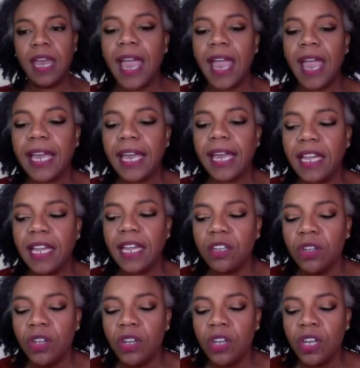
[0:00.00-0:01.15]
And
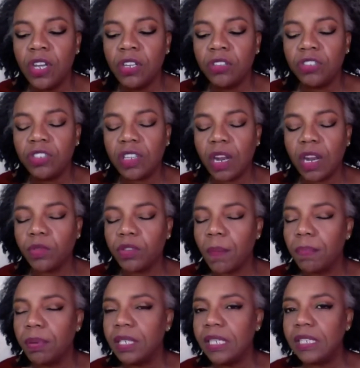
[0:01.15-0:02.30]
she said, I was
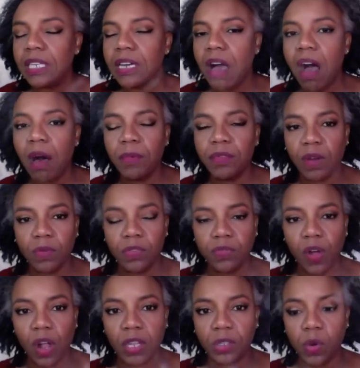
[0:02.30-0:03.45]
completely calm as I was
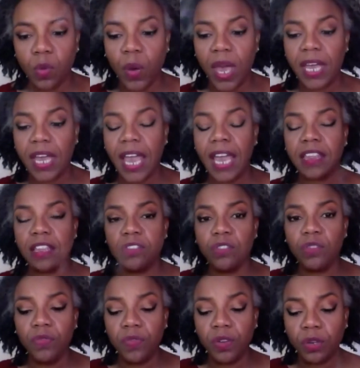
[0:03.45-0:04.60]
falling away, and the two
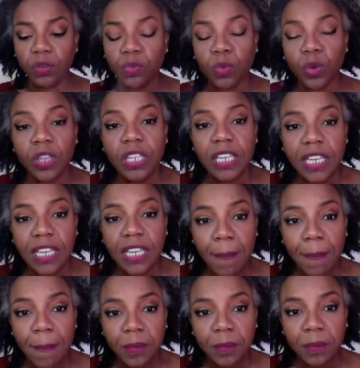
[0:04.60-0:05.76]
figures were looking at
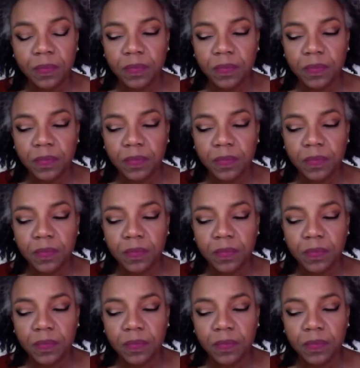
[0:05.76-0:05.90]
me.